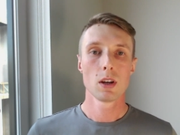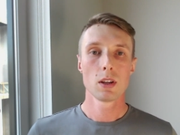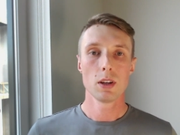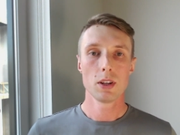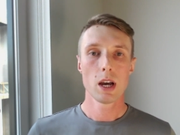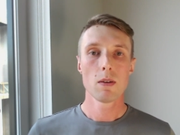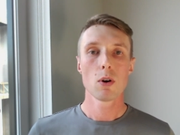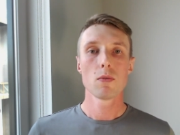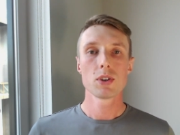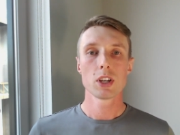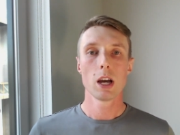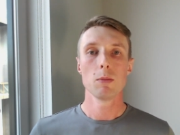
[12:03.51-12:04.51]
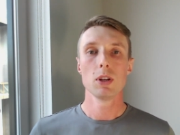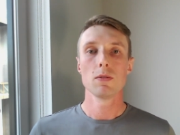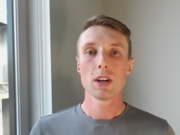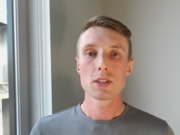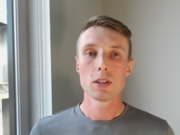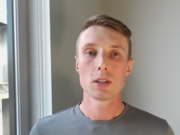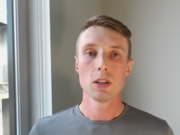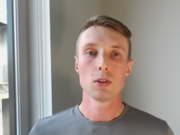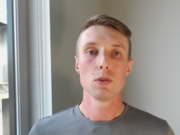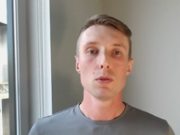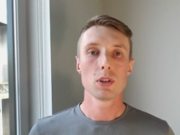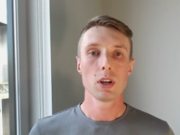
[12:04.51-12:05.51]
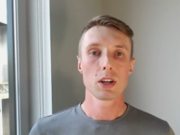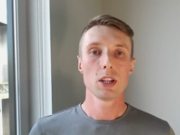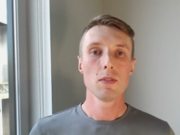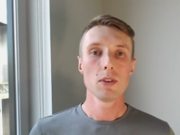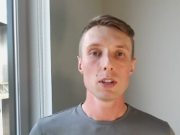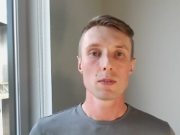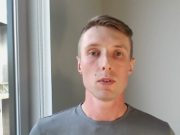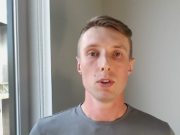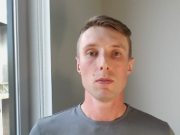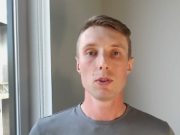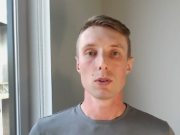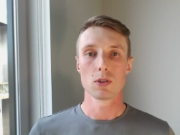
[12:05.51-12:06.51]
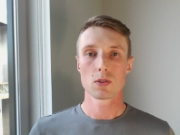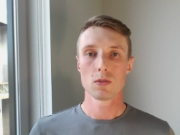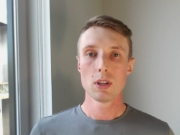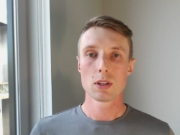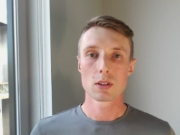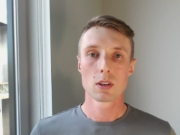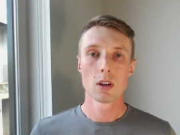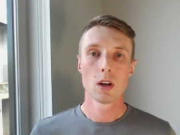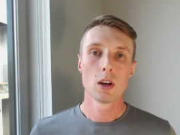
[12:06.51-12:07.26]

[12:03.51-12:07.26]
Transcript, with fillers: that have over time invested into using activities for individual screens,